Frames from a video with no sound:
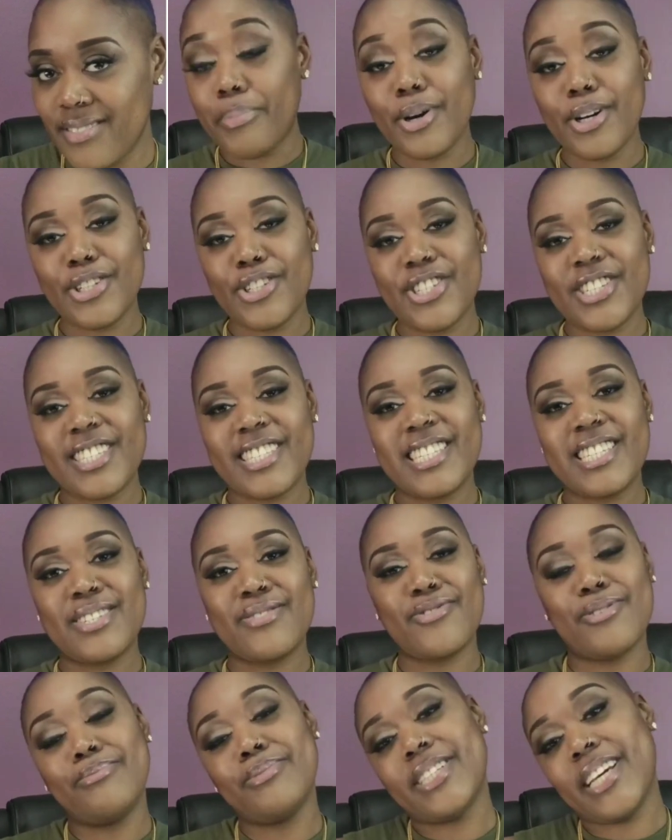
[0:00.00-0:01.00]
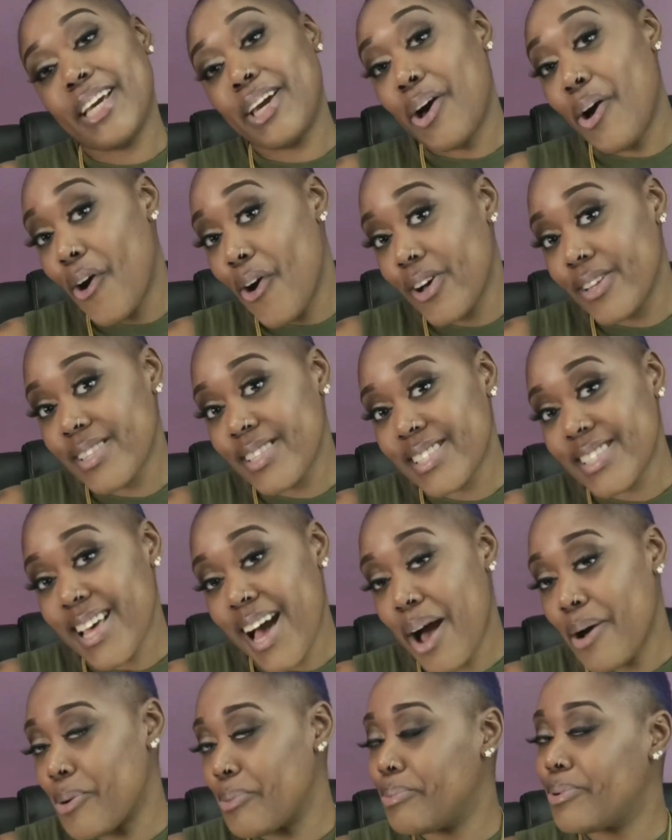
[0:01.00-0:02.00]
I purchased this from J Cots.
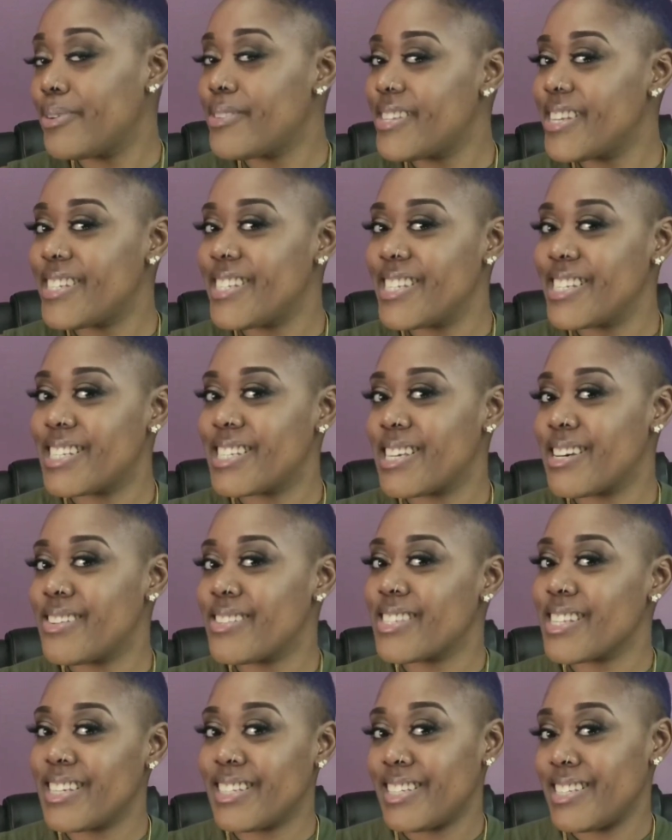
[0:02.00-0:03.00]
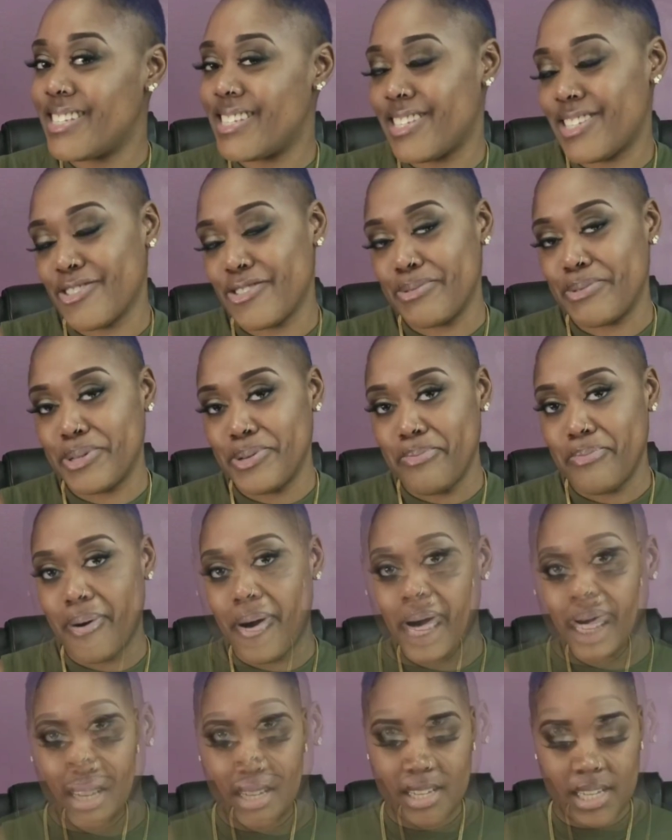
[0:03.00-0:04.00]
I will put their details in the description
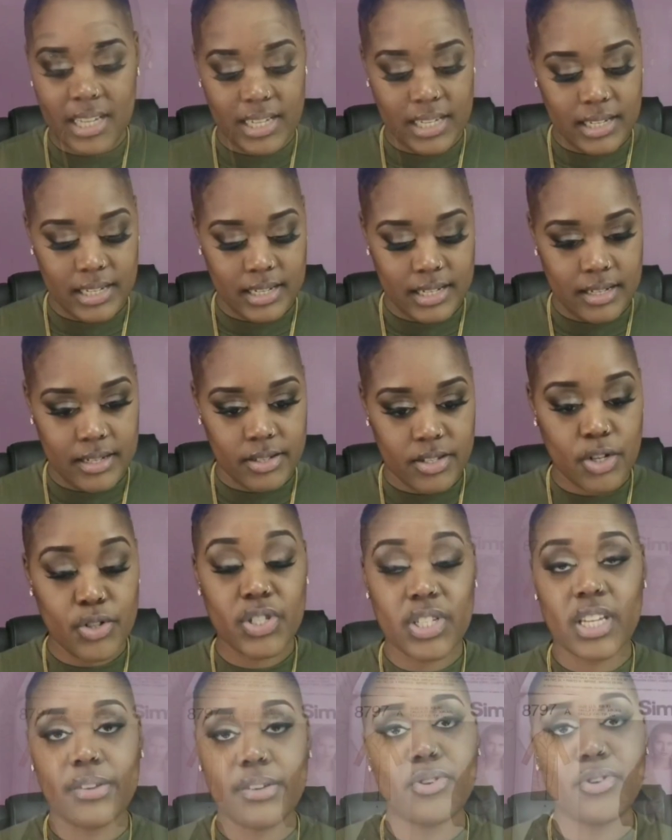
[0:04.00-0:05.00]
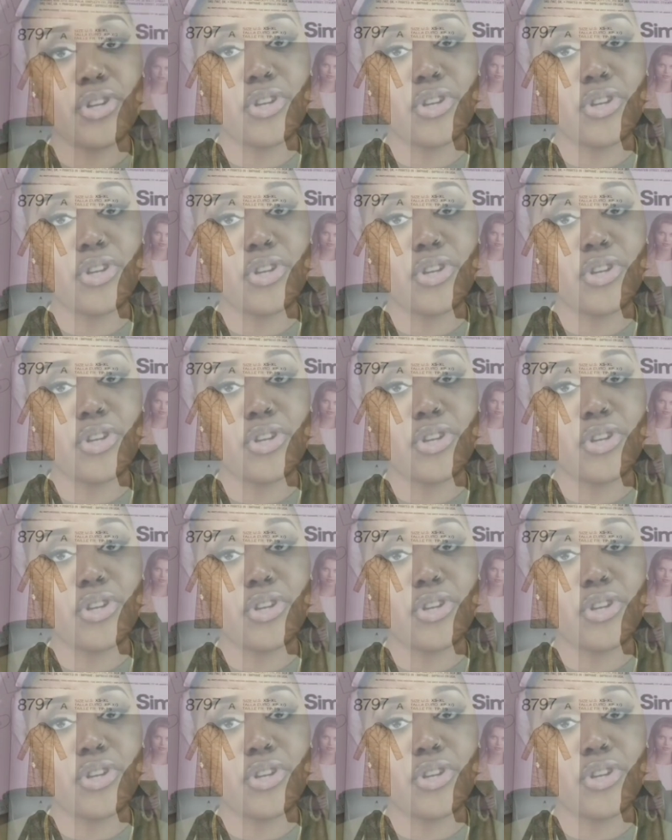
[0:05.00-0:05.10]
bar. So to give